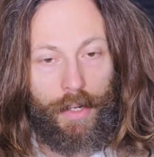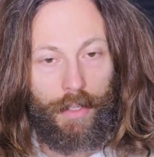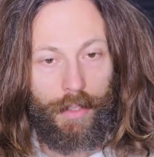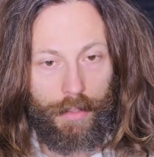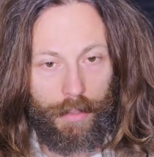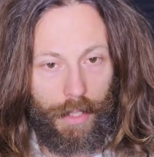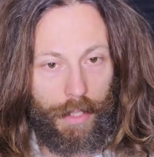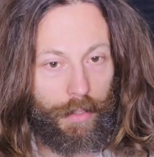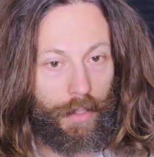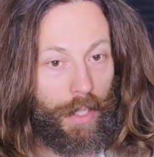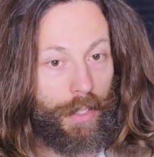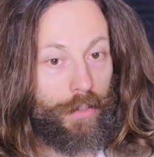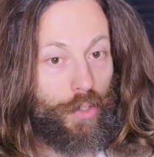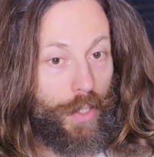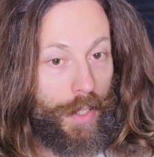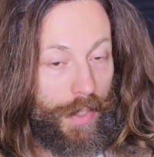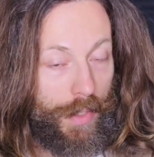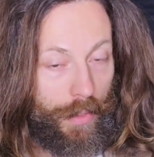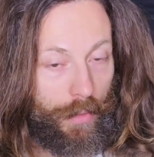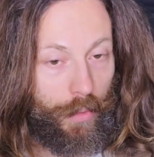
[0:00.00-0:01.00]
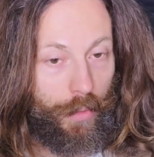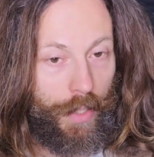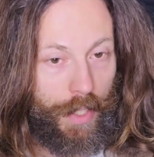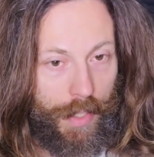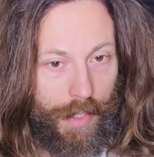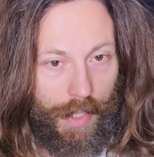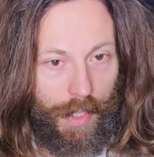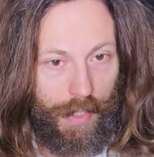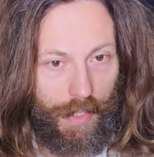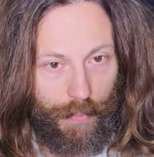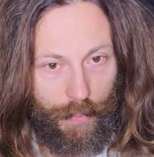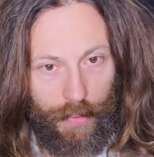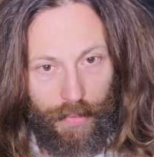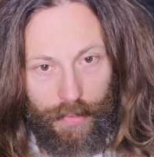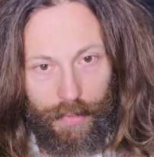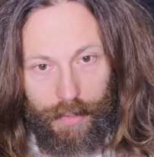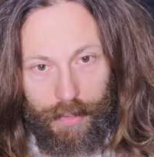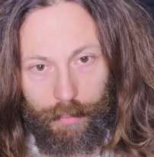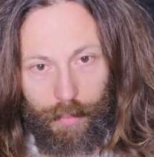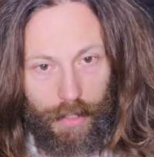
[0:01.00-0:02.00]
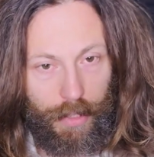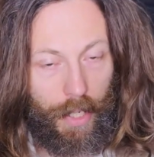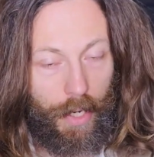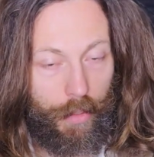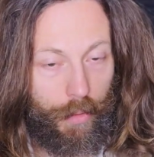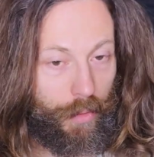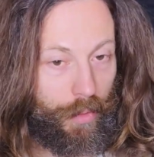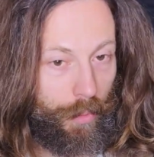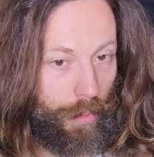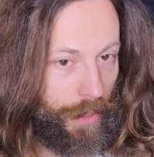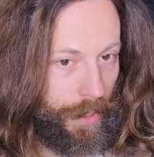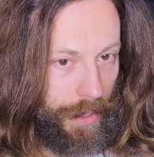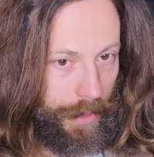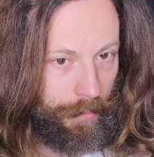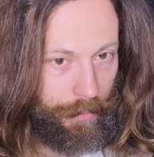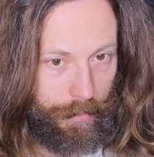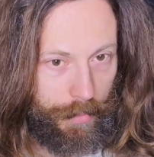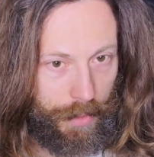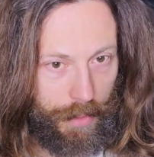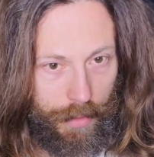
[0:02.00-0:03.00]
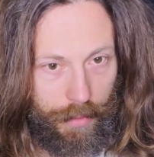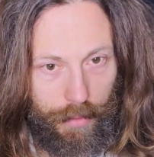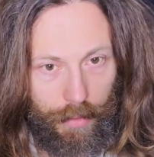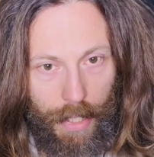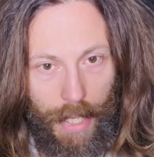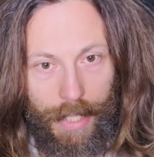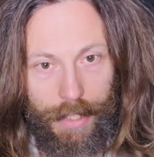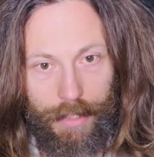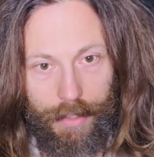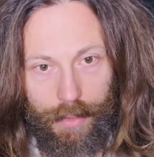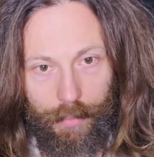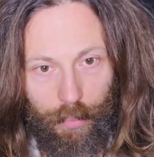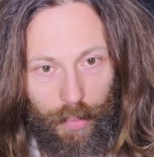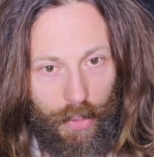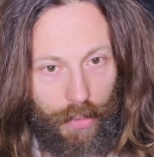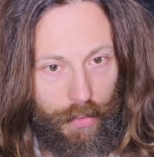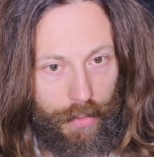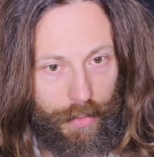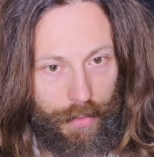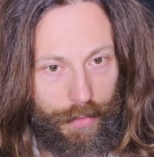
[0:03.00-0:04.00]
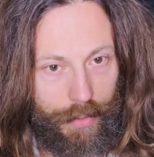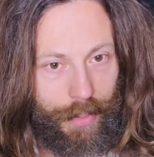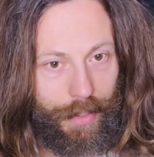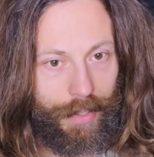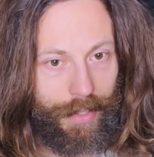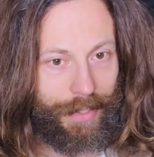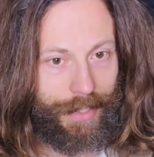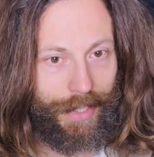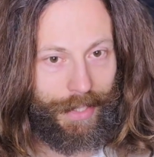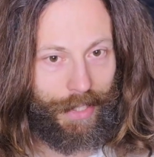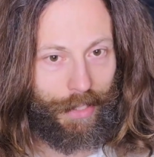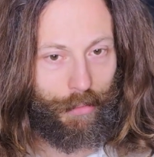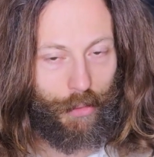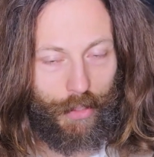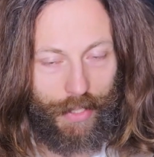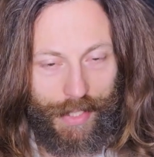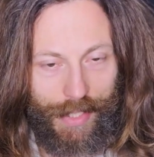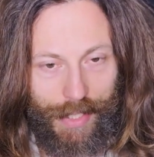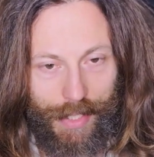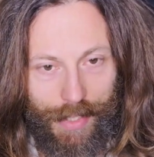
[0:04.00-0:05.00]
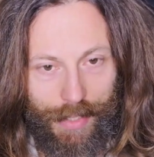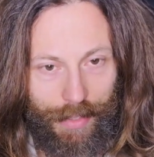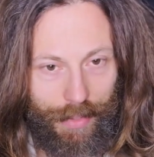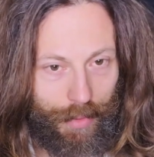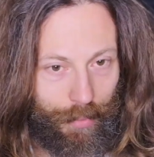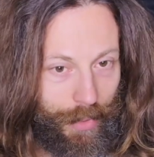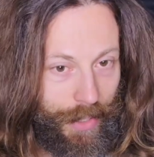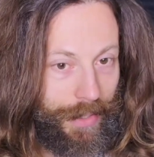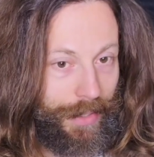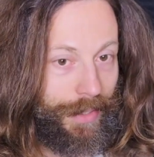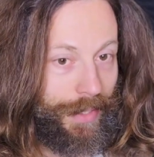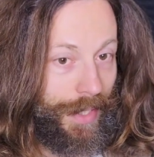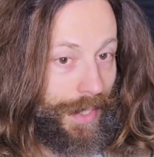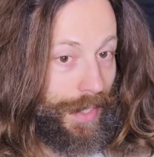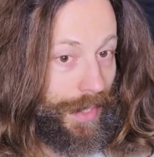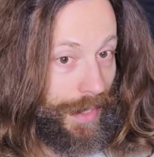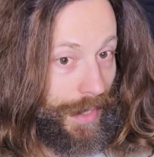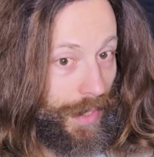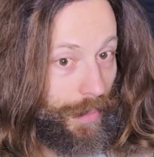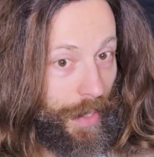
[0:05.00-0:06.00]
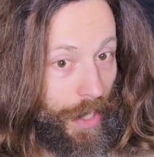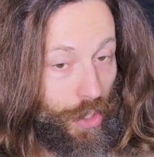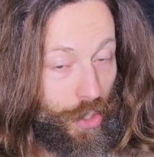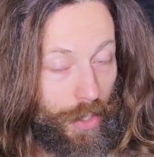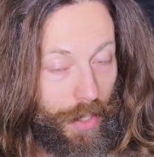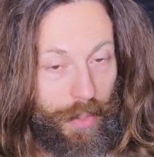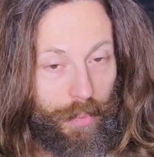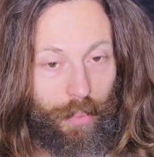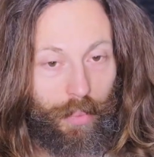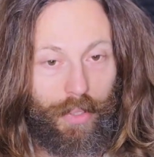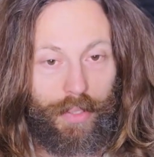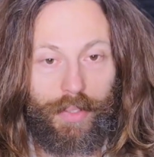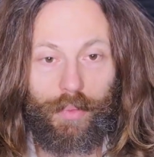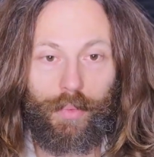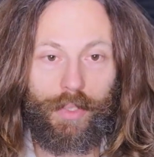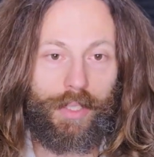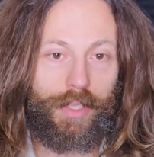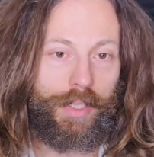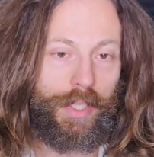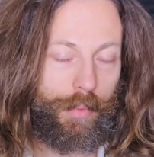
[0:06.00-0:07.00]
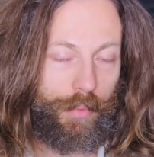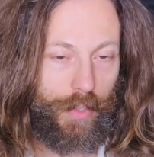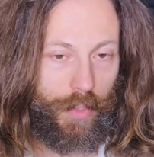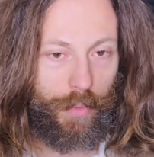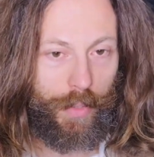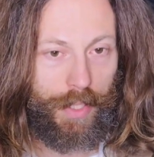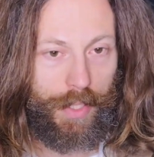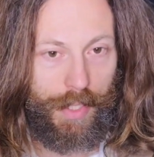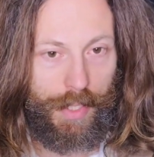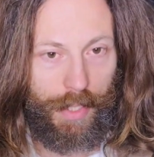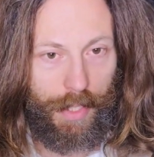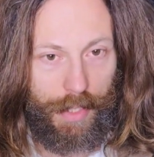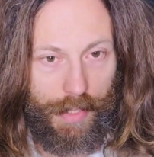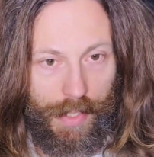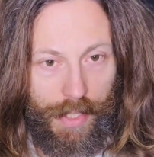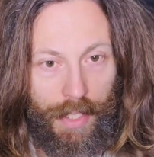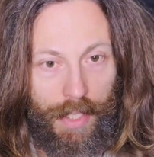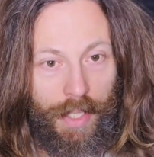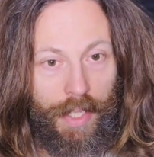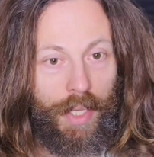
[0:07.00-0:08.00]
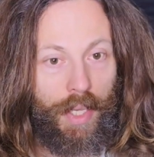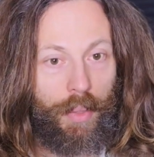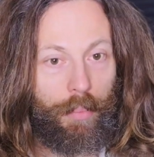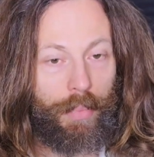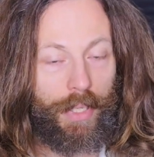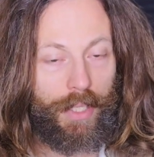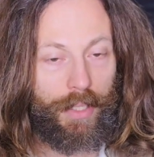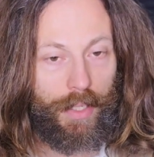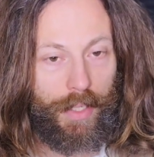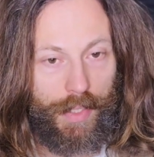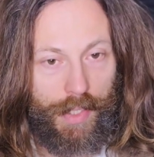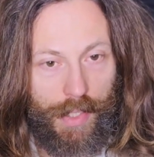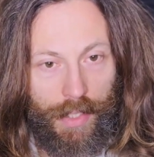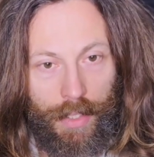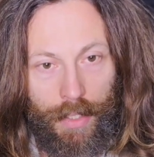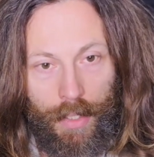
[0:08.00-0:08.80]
and not just in the Renaissance period, but arguably any period that ever existed. But this is especially important when it comes to Renaissance, because